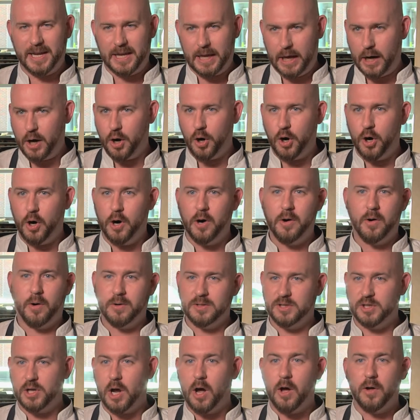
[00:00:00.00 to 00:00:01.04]
get hurt or
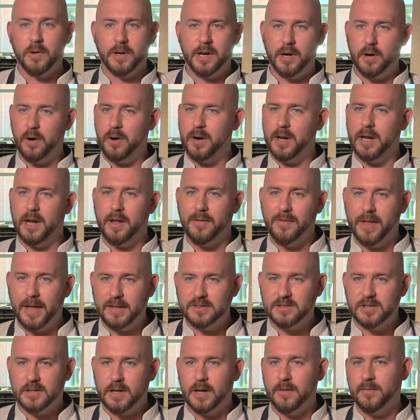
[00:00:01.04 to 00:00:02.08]
scalded or any of
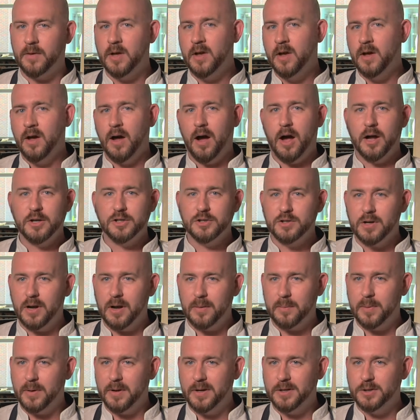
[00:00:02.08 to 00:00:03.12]
that stuff.
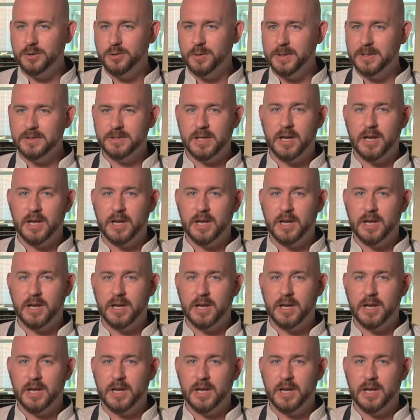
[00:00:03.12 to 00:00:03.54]
On-job injuries